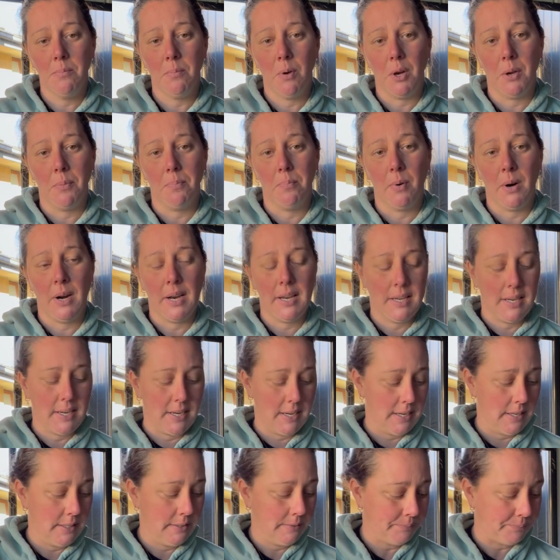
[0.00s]
by
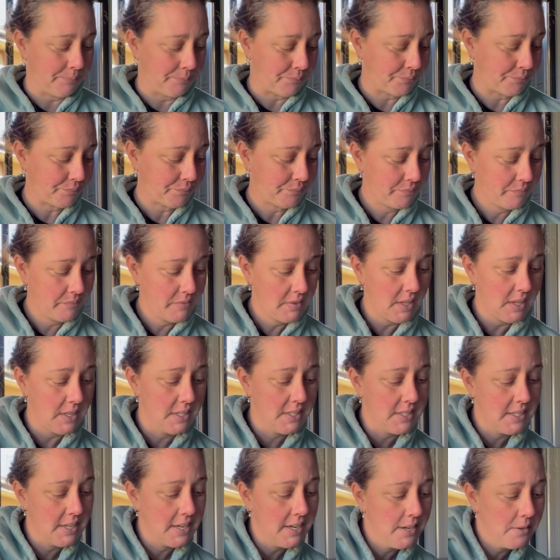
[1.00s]
breaking
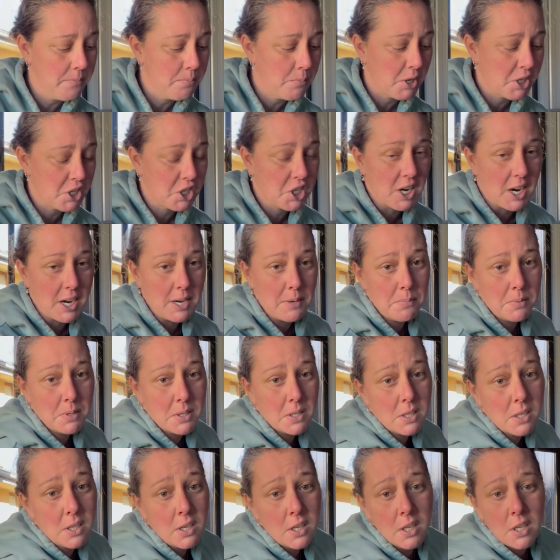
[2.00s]
down my
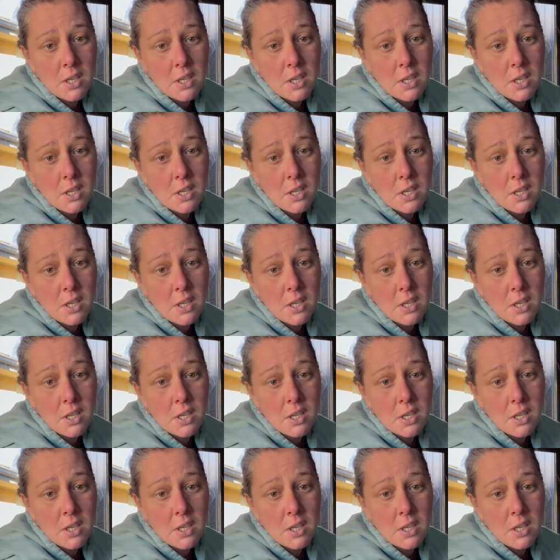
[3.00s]
shapes.